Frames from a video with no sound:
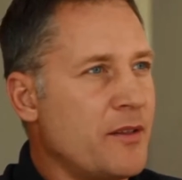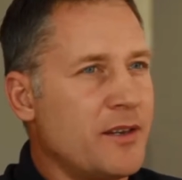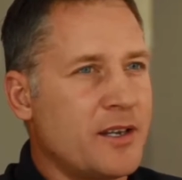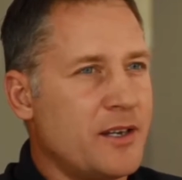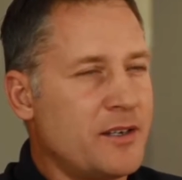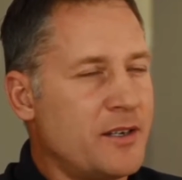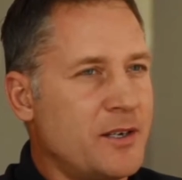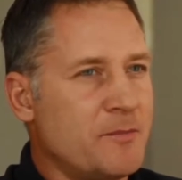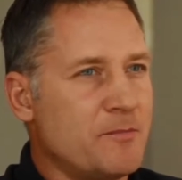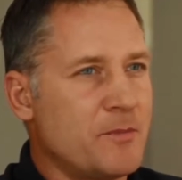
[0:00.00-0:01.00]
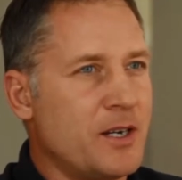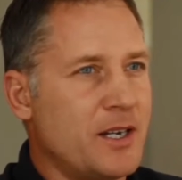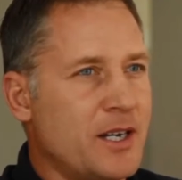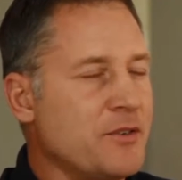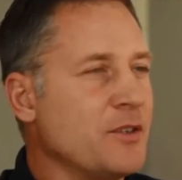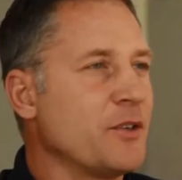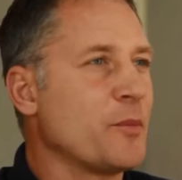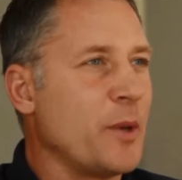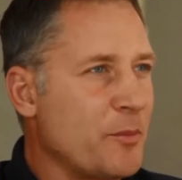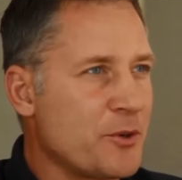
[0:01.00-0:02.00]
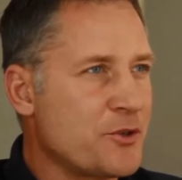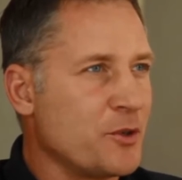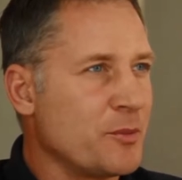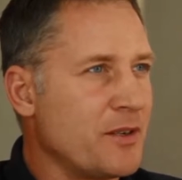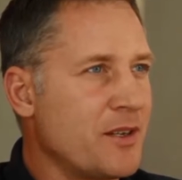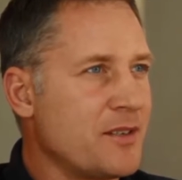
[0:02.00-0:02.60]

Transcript: I think I delivered papers to him